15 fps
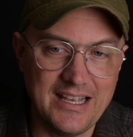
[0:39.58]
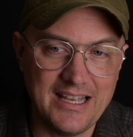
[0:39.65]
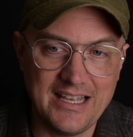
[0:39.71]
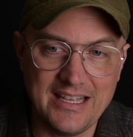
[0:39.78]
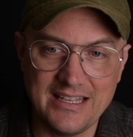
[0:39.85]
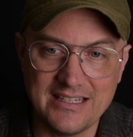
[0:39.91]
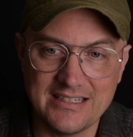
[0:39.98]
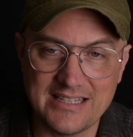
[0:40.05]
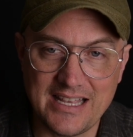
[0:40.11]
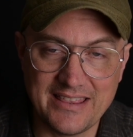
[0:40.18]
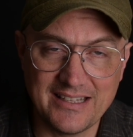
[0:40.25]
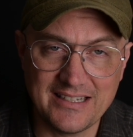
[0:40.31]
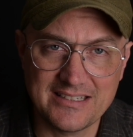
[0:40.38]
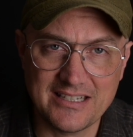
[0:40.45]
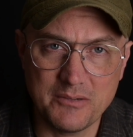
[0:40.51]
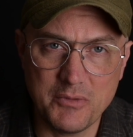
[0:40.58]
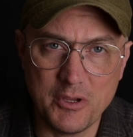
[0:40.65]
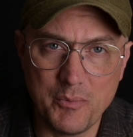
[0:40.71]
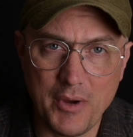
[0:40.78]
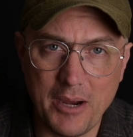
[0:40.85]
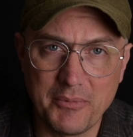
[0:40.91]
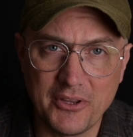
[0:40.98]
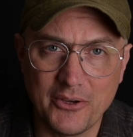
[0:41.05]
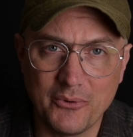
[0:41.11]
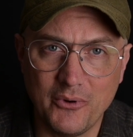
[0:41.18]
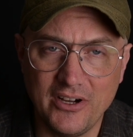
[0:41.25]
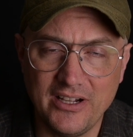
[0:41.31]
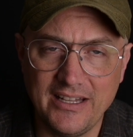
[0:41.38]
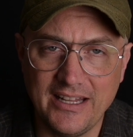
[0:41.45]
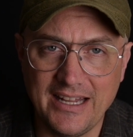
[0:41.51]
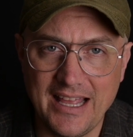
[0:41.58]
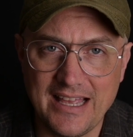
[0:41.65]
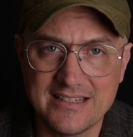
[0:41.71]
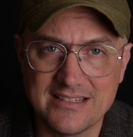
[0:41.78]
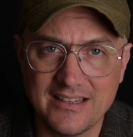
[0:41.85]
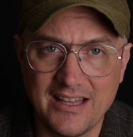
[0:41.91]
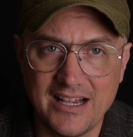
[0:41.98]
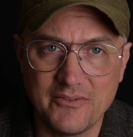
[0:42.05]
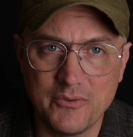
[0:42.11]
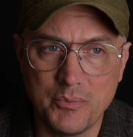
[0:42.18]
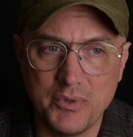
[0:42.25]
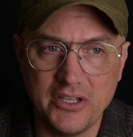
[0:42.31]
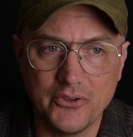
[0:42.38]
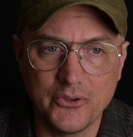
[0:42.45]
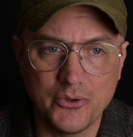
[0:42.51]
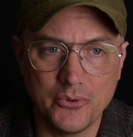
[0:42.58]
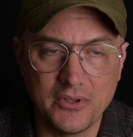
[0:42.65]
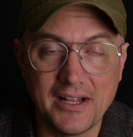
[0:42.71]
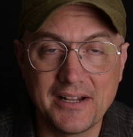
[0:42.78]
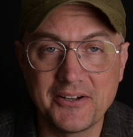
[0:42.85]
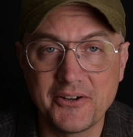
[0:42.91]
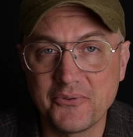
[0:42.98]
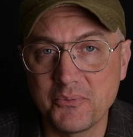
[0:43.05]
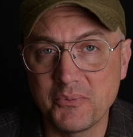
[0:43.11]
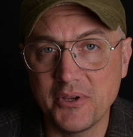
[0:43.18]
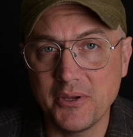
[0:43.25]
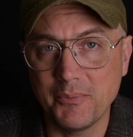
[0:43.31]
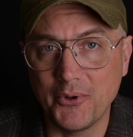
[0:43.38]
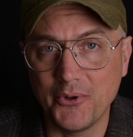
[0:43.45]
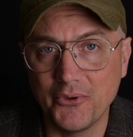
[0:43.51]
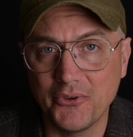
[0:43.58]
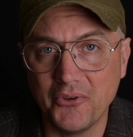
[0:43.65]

is, I think it's going to be a popular one, and it has a lot of appeal to a lot of different people.